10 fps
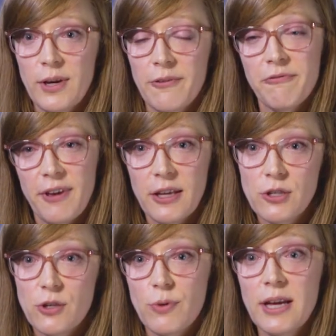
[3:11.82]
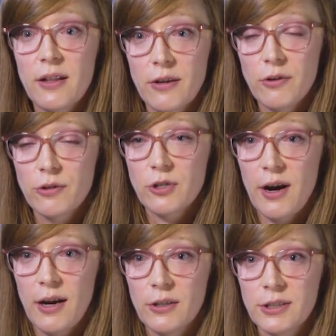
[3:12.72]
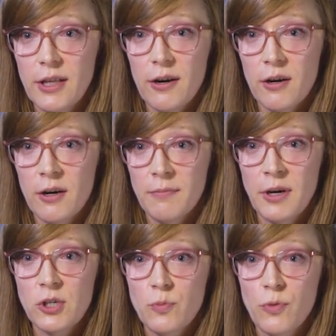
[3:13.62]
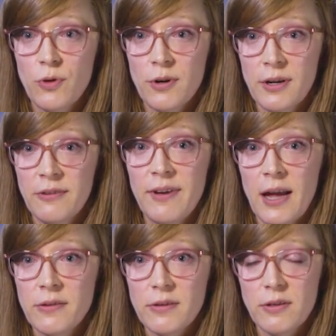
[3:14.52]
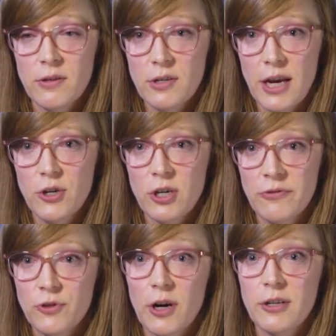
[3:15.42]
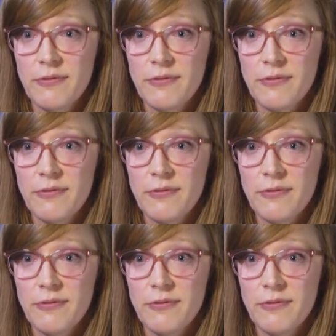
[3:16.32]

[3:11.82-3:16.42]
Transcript: We have phase three clinical trials that are much more advanced in the stage of drug